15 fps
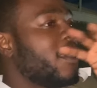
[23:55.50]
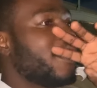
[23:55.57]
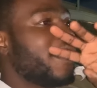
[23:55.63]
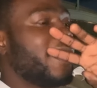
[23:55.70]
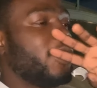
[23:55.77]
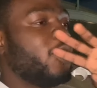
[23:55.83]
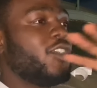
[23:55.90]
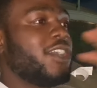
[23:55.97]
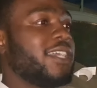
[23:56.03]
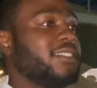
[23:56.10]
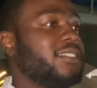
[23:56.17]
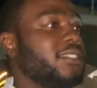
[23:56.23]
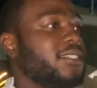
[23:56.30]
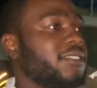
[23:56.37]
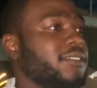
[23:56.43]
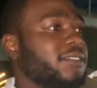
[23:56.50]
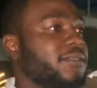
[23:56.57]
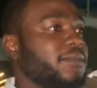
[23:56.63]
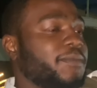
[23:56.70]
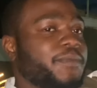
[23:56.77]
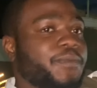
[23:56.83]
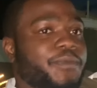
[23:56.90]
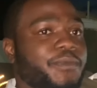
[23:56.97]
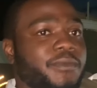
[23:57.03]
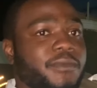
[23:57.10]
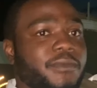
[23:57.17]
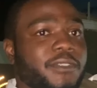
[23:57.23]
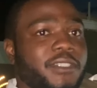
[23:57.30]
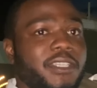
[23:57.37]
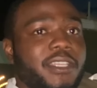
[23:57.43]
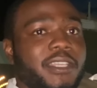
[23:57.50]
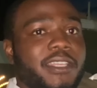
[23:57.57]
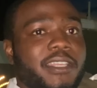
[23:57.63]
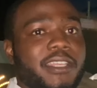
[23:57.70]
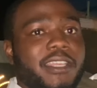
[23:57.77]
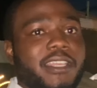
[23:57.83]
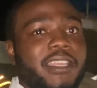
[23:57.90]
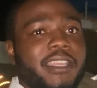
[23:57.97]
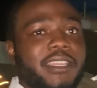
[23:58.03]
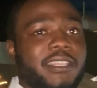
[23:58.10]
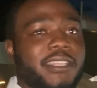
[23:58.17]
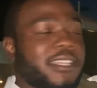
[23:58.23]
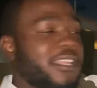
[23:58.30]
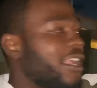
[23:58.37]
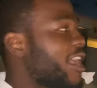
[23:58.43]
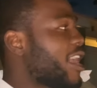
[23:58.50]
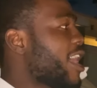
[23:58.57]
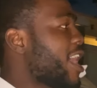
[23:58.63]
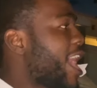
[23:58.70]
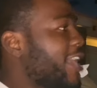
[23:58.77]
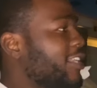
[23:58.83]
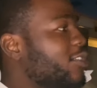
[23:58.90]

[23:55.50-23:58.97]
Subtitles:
Chimawi, why did you not tell me to pay attention when you were paying attention to it?